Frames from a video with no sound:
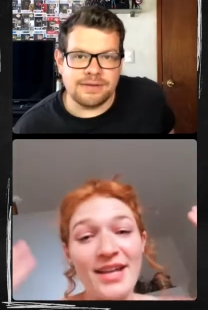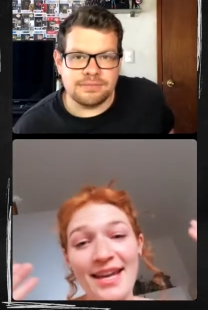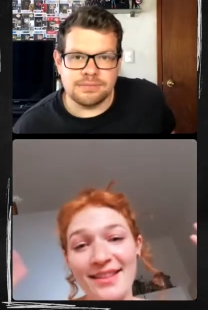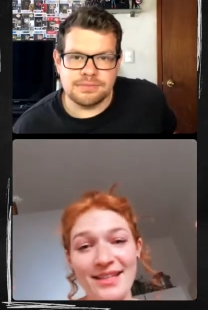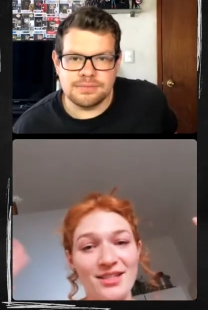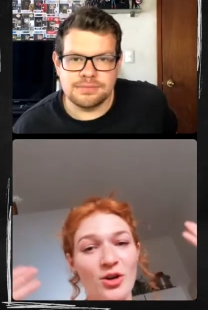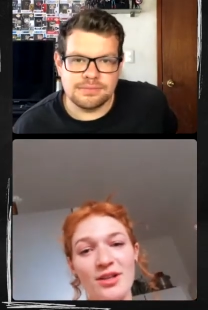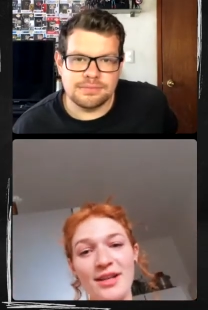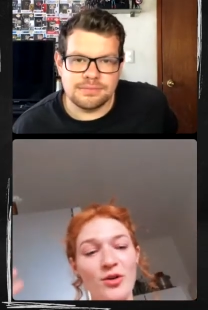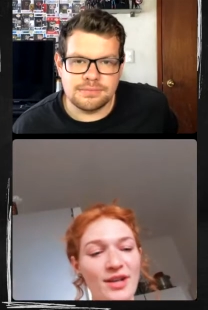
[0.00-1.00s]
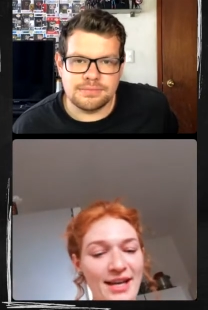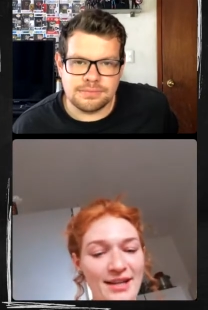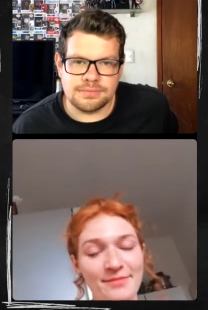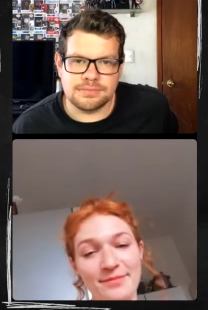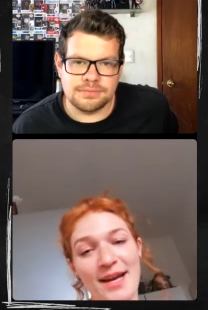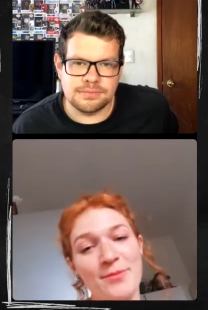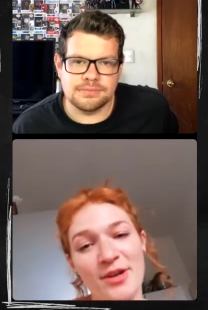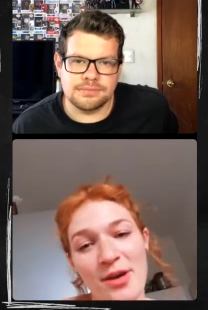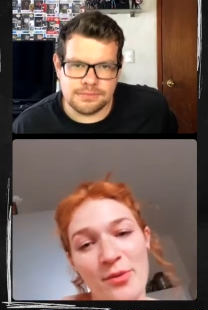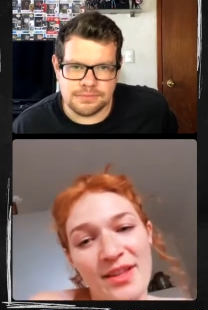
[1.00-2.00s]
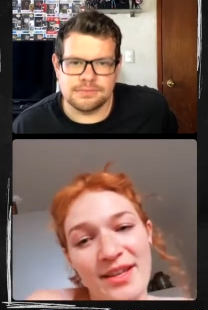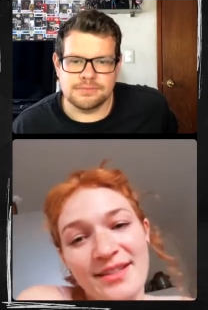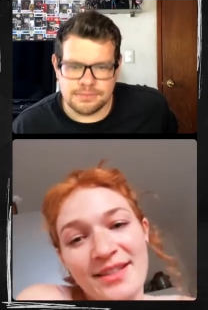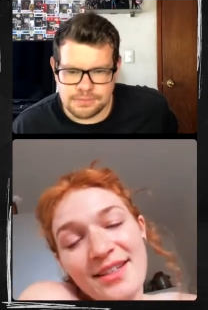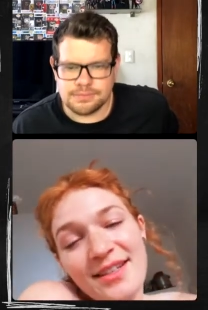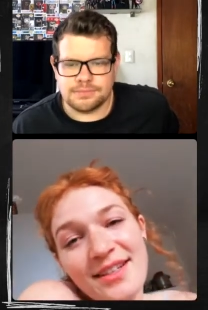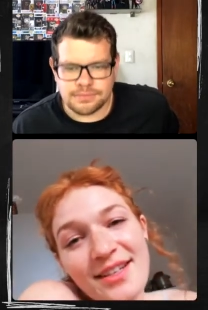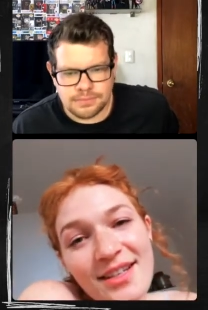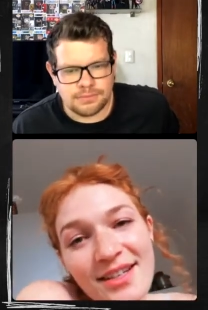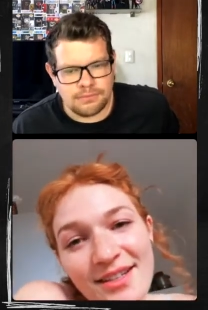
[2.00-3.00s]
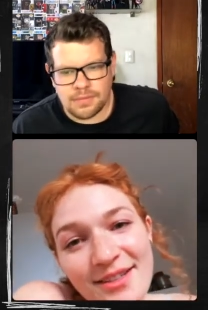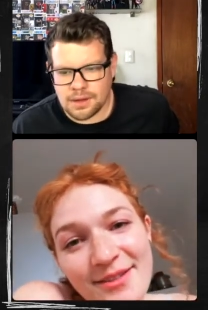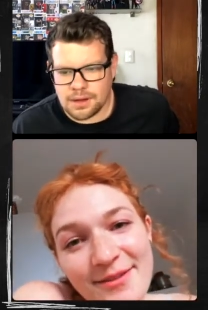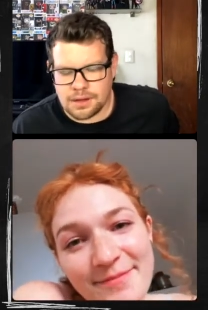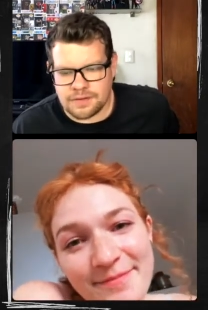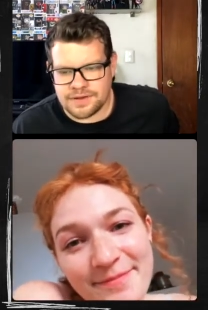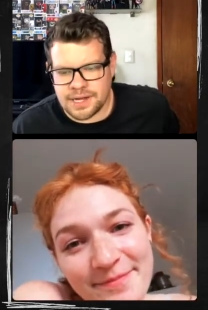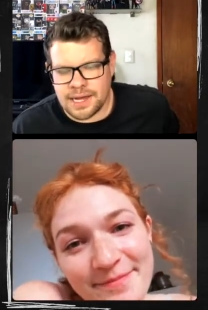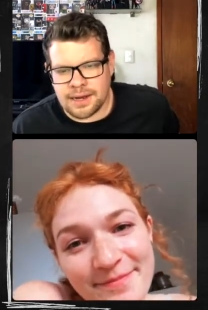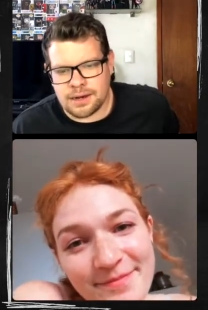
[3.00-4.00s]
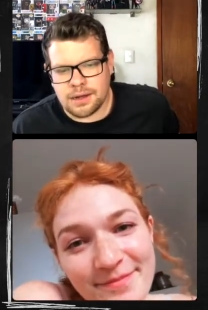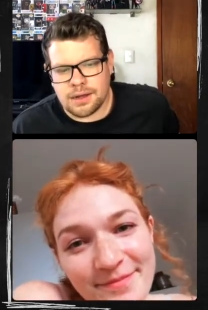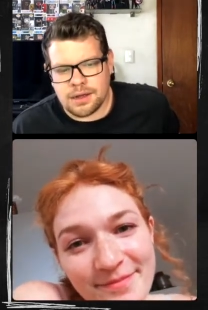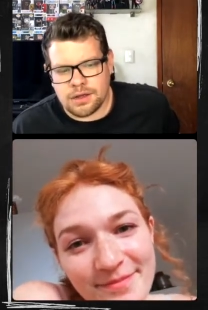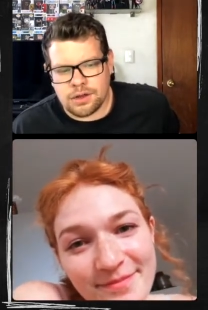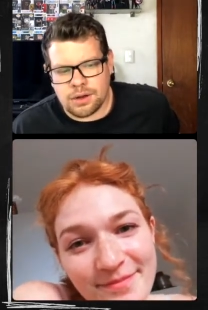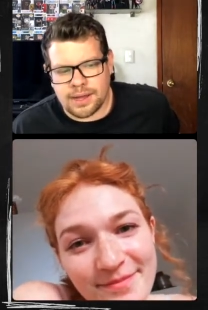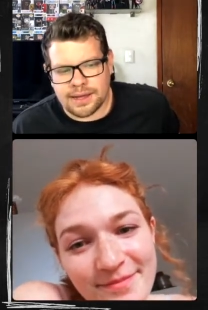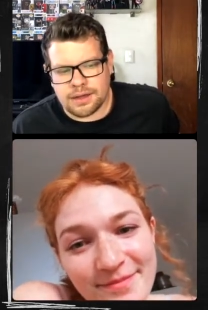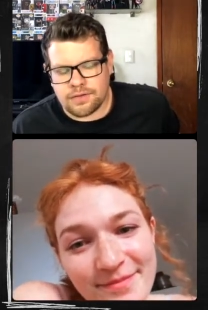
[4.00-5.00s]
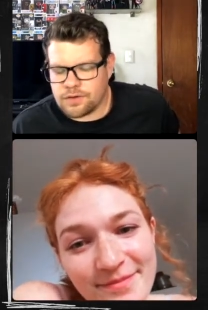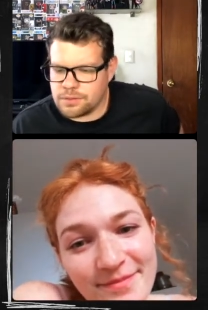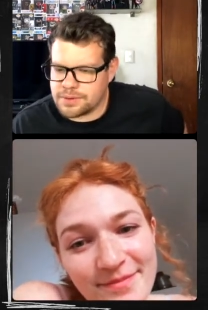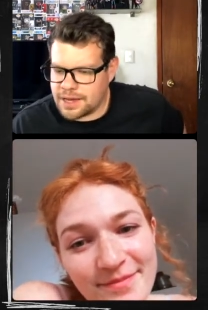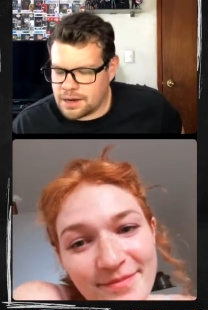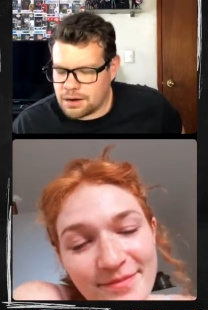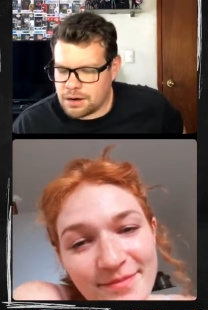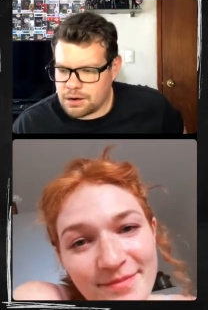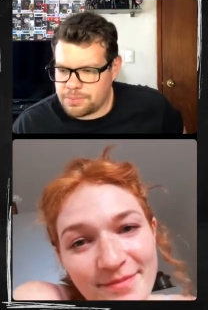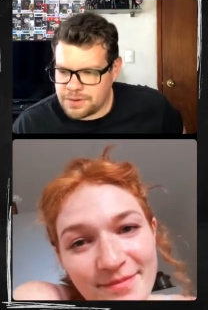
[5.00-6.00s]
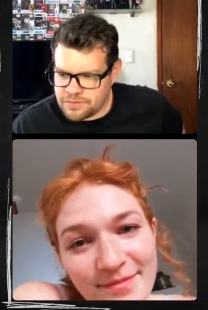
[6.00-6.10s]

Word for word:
Speaker 1: that's okay. That's totally okay. I'm okay with it.
Speaker 2: I love it. And you know, like so, in our